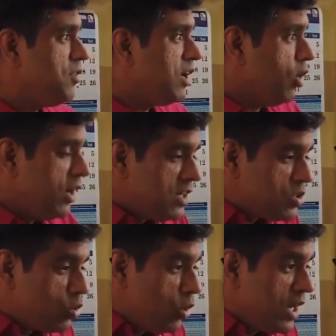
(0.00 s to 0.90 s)
If at all it
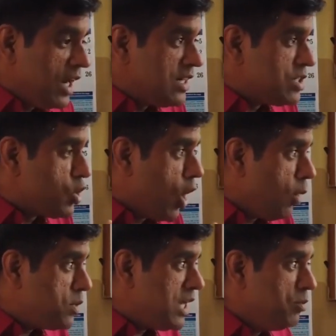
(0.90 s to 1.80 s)
is growing at its
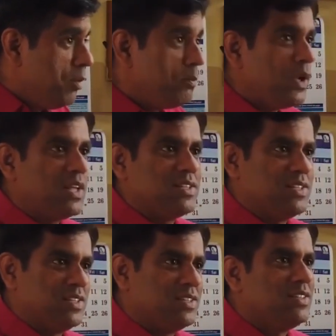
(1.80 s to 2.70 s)
optimum
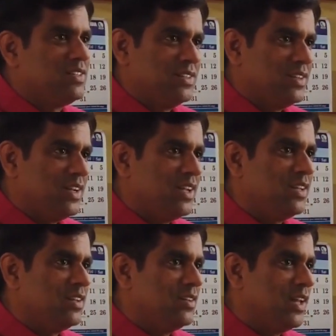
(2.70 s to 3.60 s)
pace,
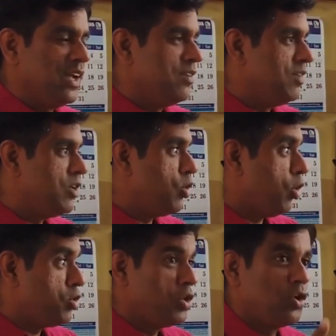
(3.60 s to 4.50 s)
in like in your
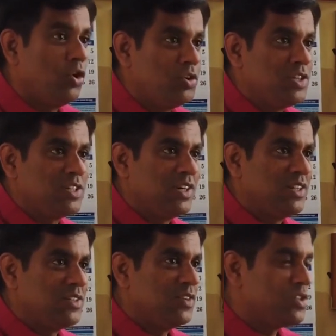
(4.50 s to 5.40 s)
autoecology
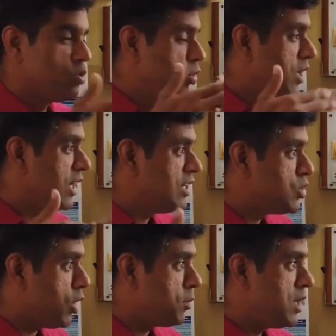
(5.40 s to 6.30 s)
studies, if it is growing at
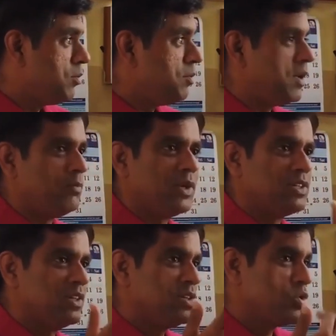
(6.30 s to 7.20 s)
its optimum
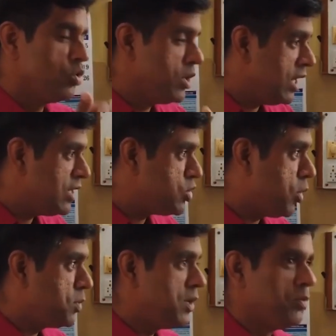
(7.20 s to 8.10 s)
temperature, it is growing at its
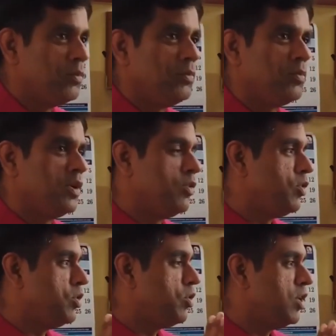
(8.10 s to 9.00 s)
optimum,
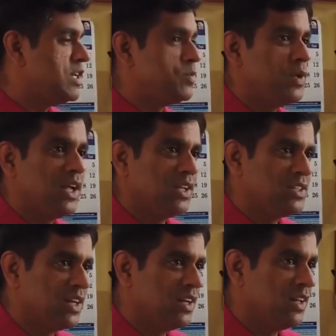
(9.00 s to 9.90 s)
what you call as
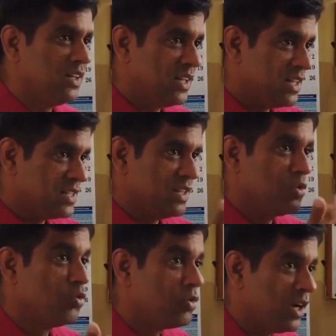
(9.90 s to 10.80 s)
pH and other things
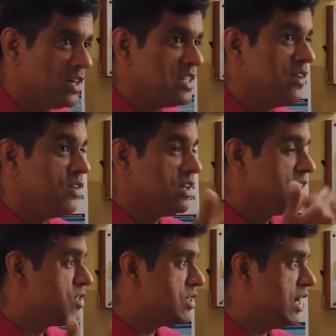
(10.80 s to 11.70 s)
and nutrients and
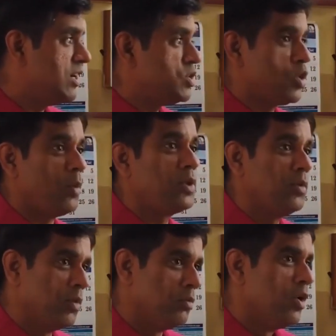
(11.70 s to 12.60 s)
everything is at its
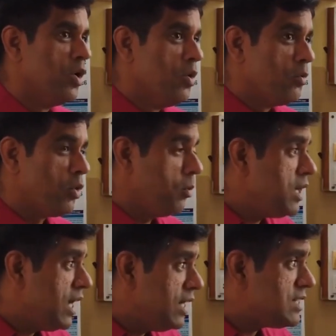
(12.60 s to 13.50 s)
optimum,
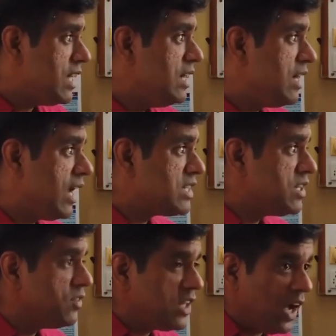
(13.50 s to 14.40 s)
probably its
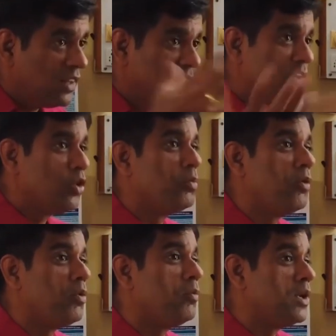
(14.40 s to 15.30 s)
interaction with other
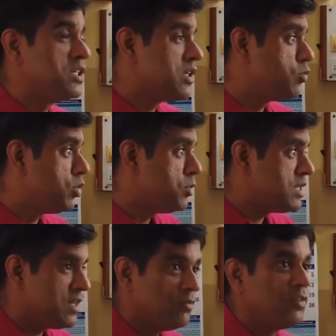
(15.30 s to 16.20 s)
group of population would
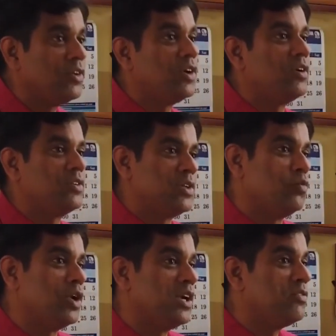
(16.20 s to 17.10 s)
be
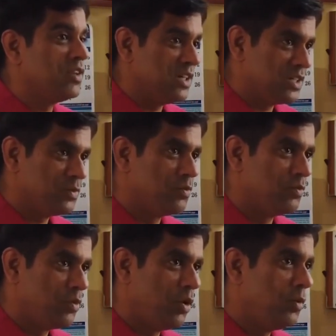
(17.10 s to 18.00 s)
somewhat different.
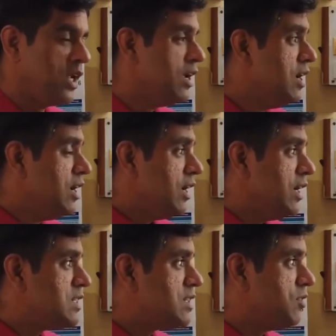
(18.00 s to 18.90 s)
Probably
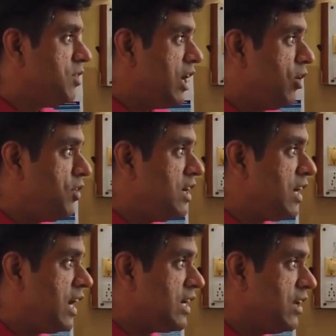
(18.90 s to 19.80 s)
its way of
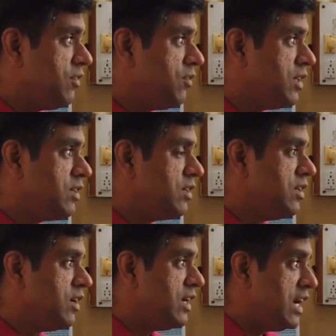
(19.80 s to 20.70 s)
interacting with
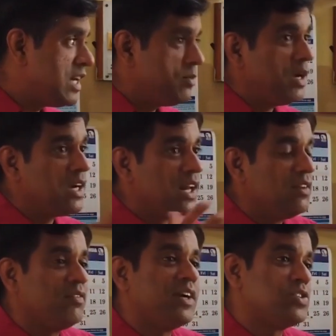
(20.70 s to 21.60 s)
the
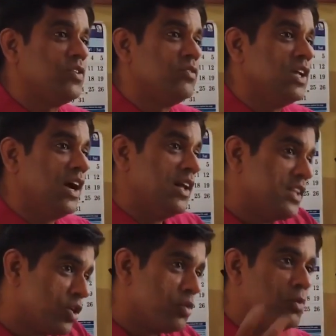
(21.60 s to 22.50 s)
detrimental effects of the
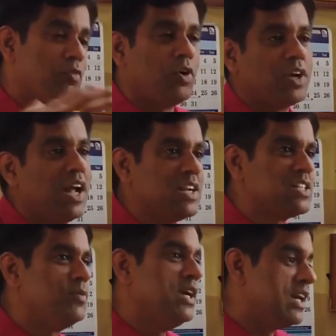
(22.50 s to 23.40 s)
other group of
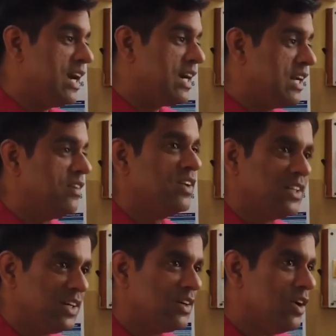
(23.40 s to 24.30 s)
organism interacting
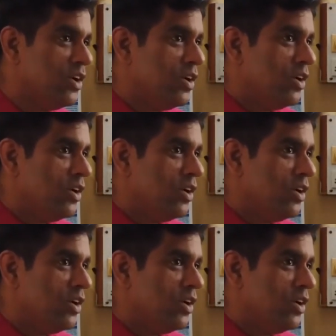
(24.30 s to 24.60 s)
with it